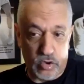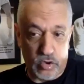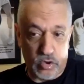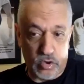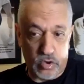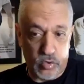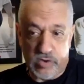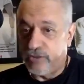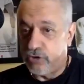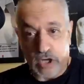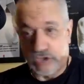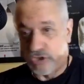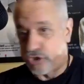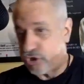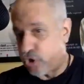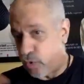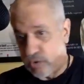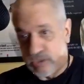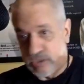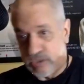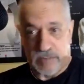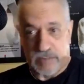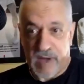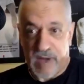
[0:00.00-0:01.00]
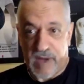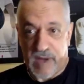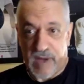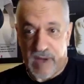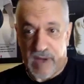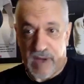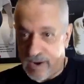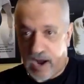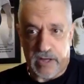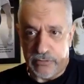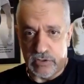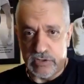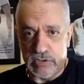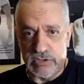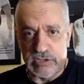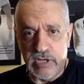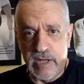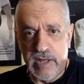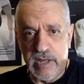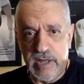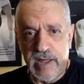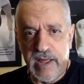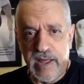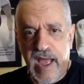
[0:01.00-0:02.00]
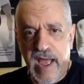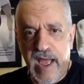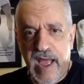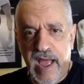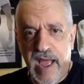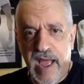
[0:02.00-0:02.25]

including Doug Jones, among others,